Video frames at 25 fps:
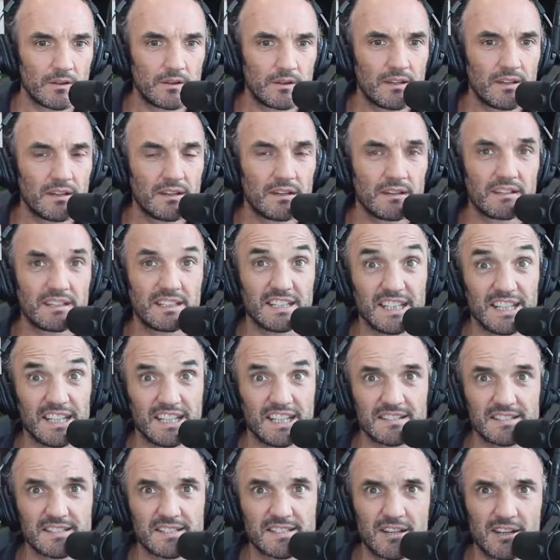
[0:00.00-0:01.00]
the
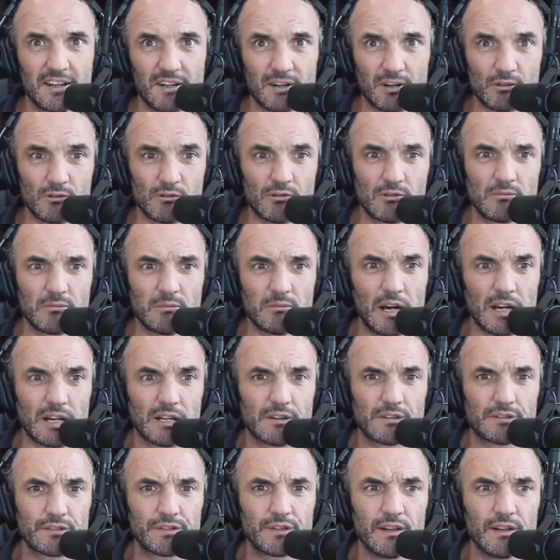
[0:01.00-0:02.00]
internal
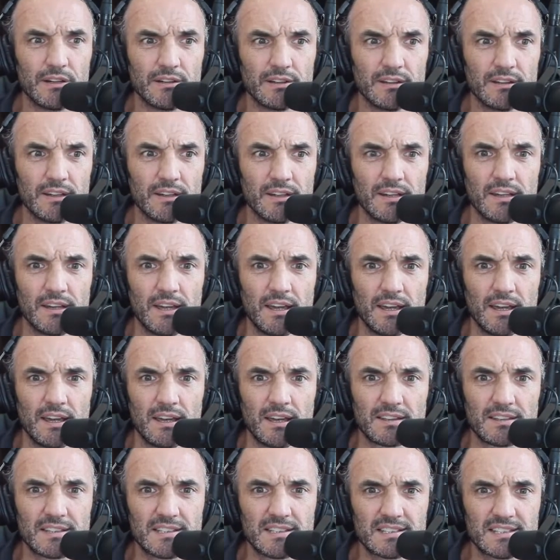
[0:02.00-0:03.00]
microphone.
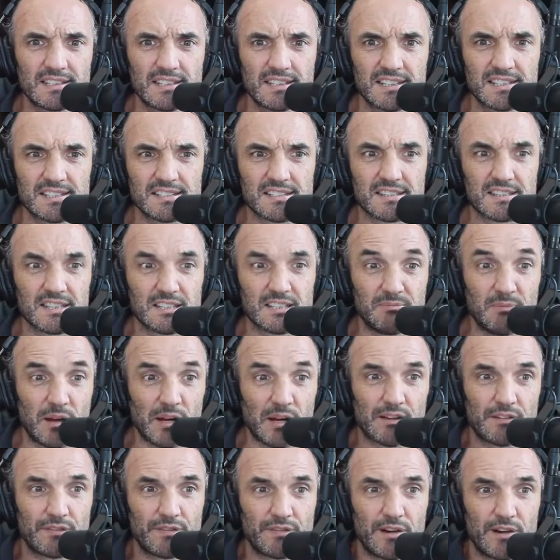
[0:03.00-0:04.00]
This is the
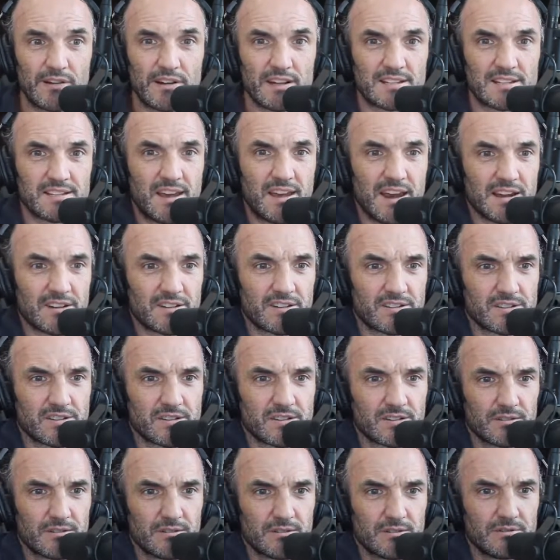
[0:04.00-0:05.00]
microphone attached
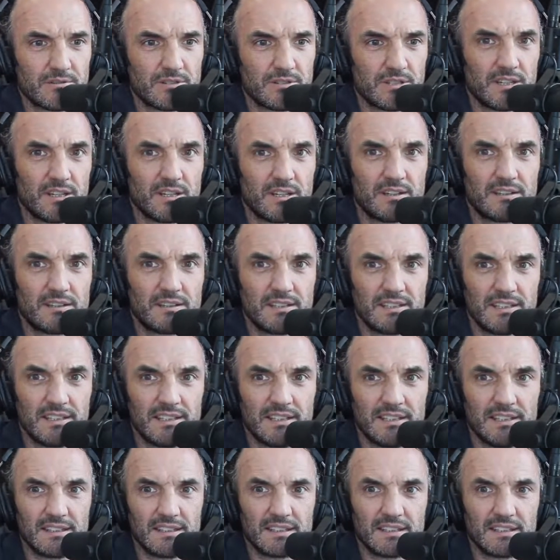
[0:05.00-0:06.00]
to
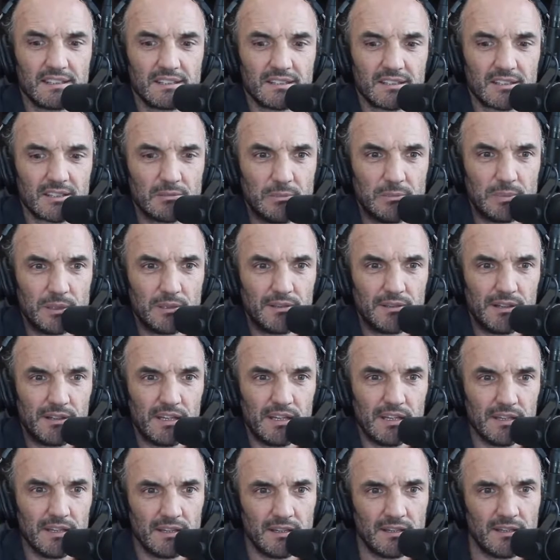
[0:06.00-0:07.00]
the computer
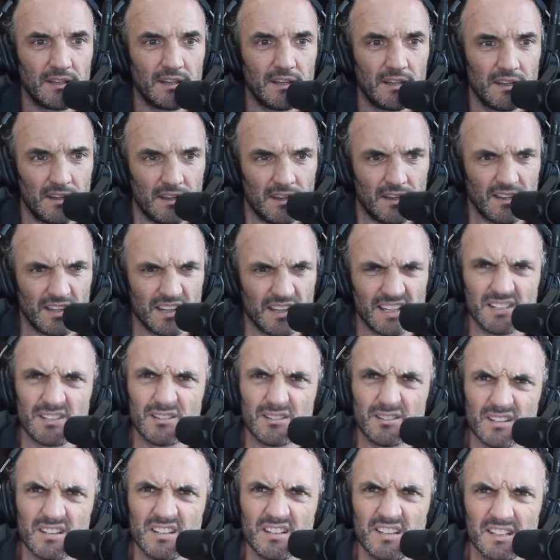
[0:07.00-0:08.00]
here, and you
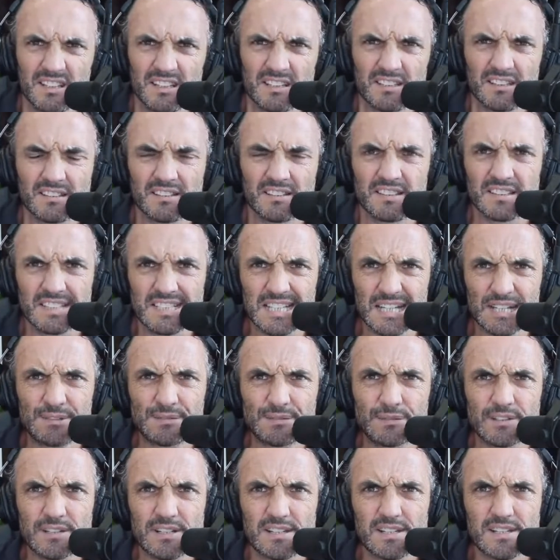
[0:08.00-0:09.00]
can hear the
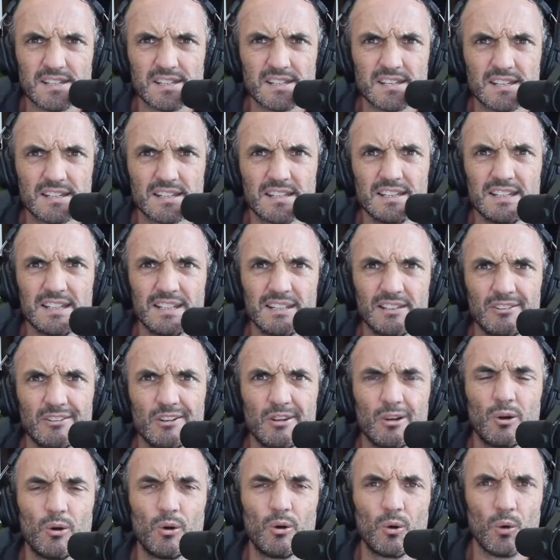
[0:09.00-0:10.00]
difference in
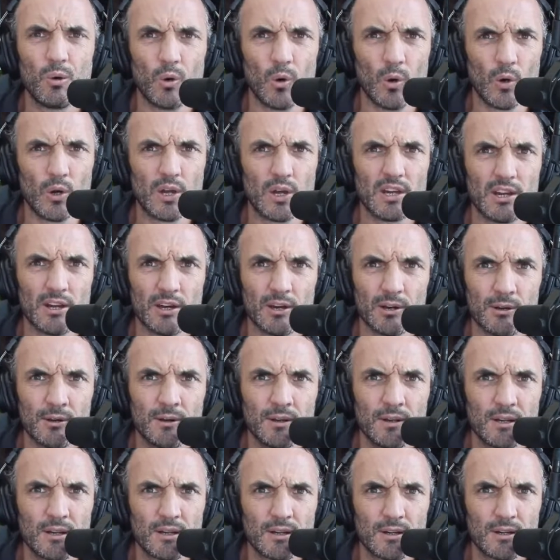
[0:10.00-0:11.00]
audio
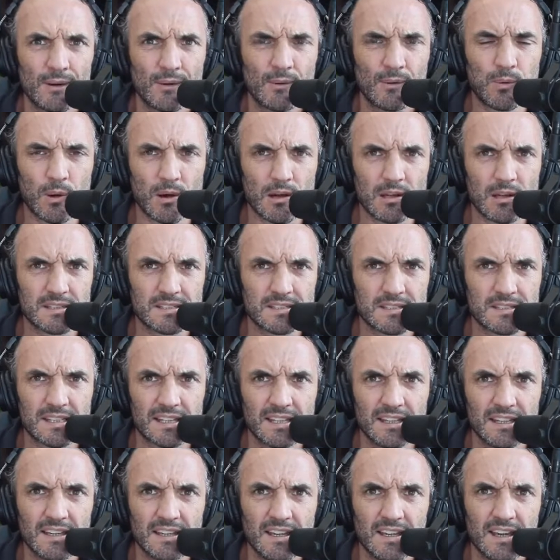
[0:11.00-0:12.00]
quality.
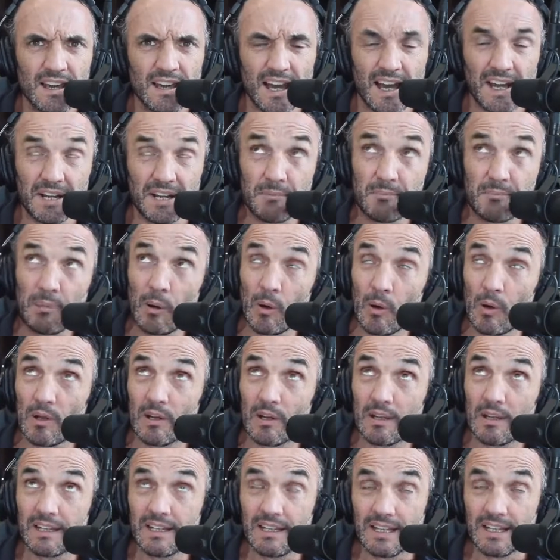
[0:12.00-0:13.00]
And
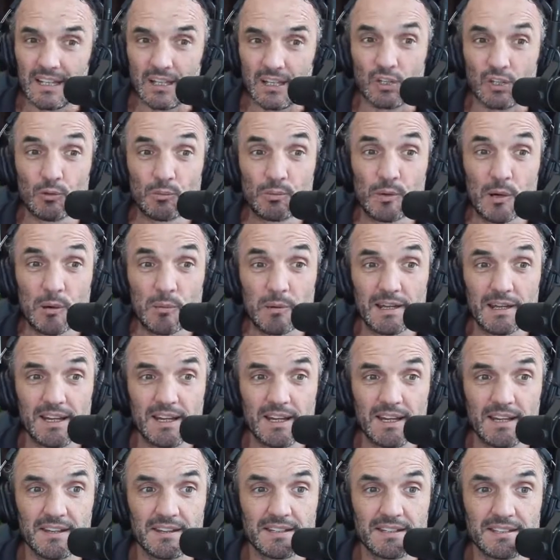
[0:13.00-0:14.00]
importantly, you'll probably
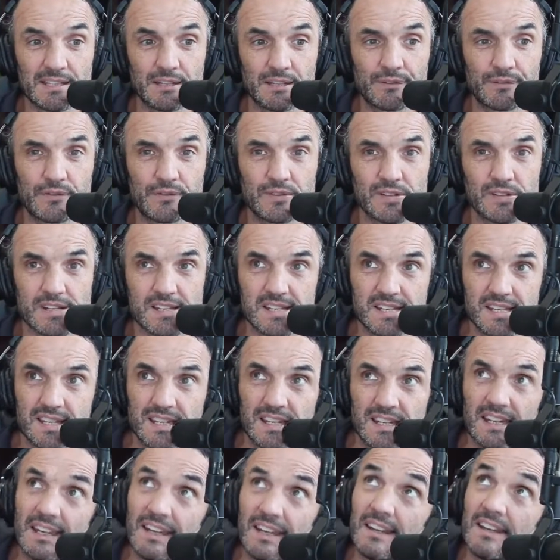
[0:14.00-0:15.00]
hear the difference
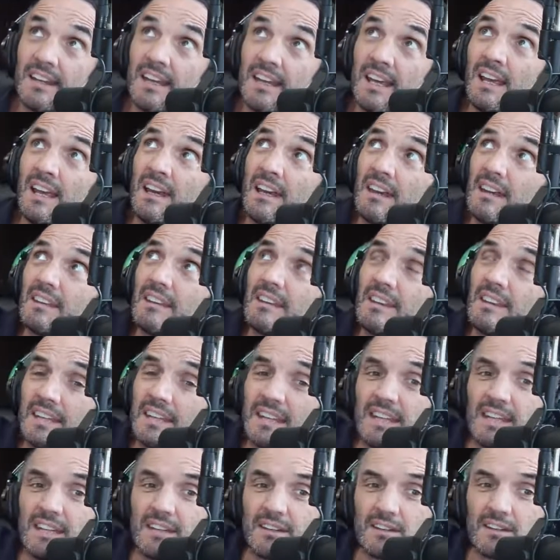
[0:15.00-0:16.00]
in
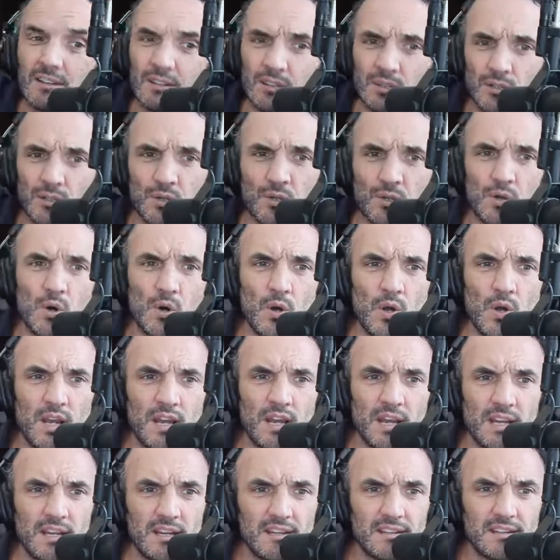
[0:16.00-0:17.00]
the
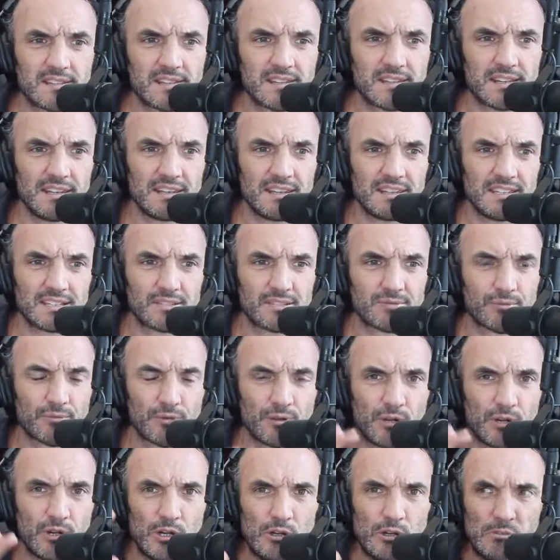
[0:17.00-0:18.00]
noise in this
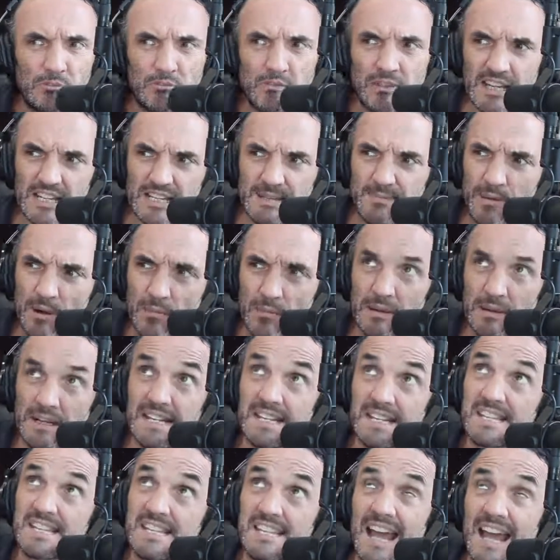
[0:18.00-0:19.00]
room. It's probably
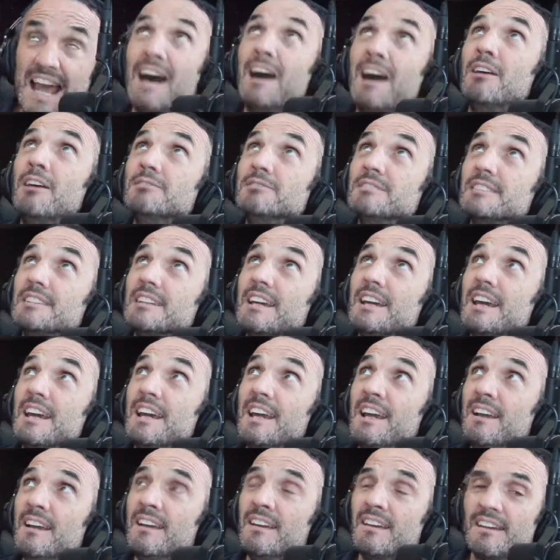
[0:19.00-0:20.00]
sounding